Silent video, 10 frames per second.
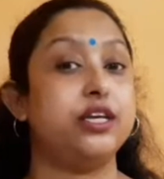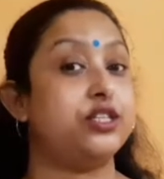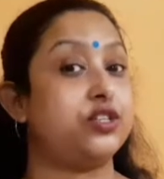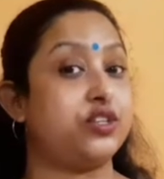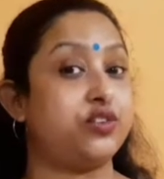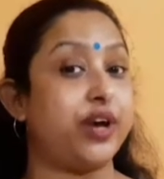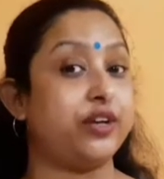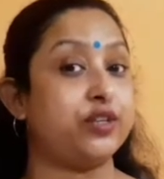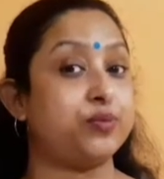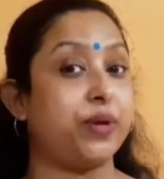So try
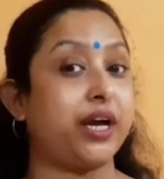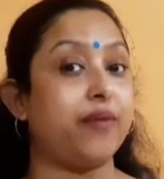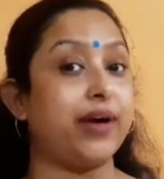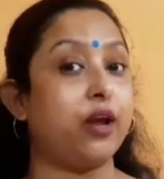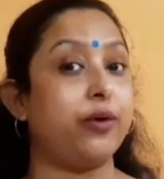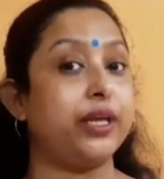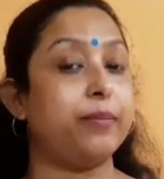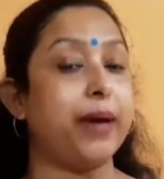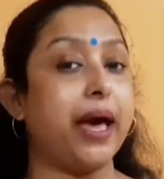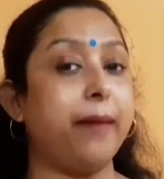to speak up along with
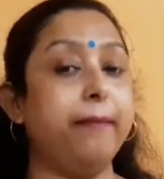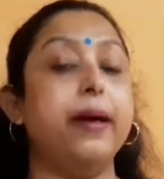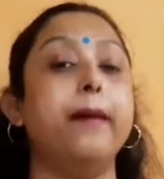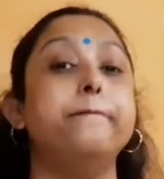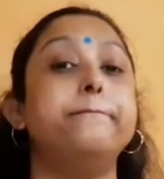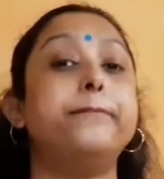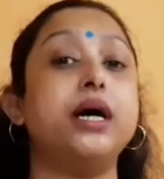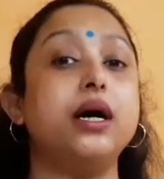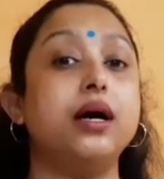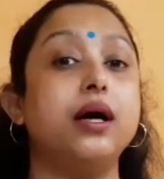them. P,
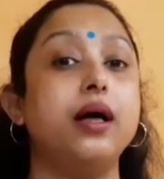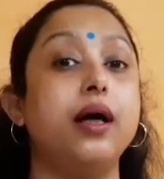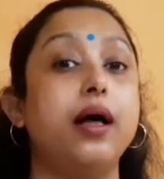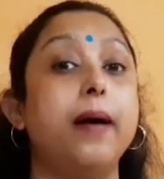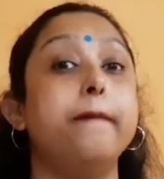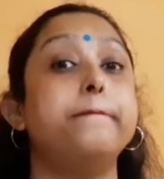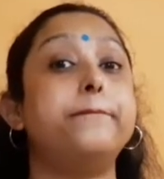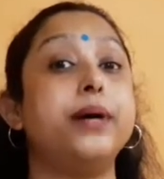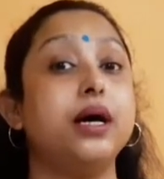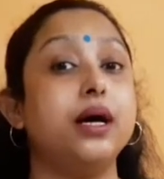
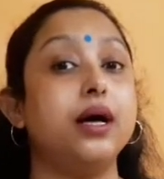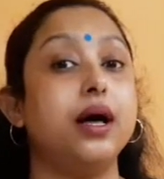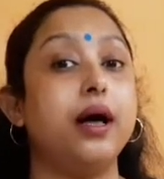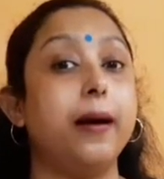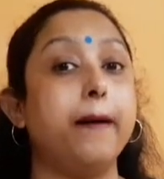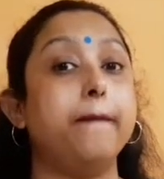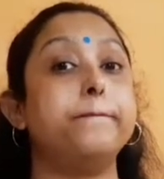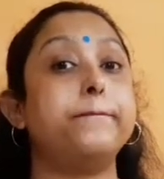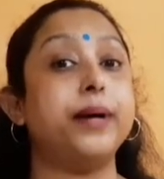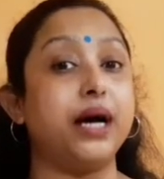p,
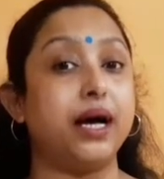p.